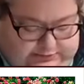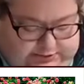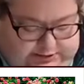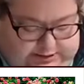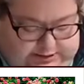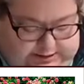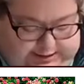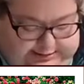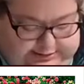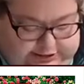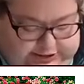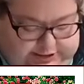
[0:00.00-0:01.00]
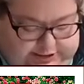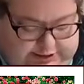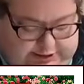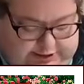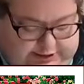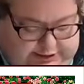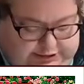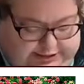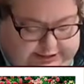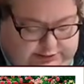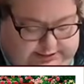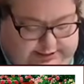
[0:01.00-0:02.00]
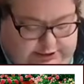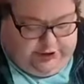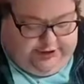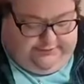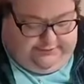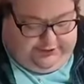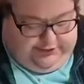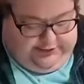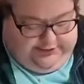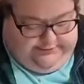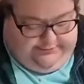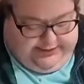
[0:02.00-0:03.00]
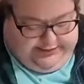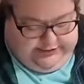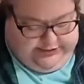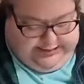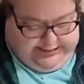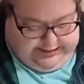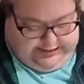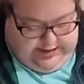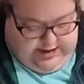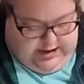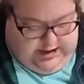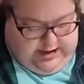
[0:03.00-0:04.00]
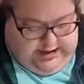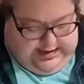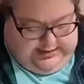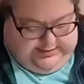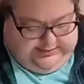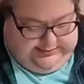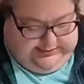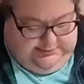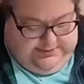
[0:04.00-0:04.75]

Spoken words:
one I started on January 31st of this year. And this is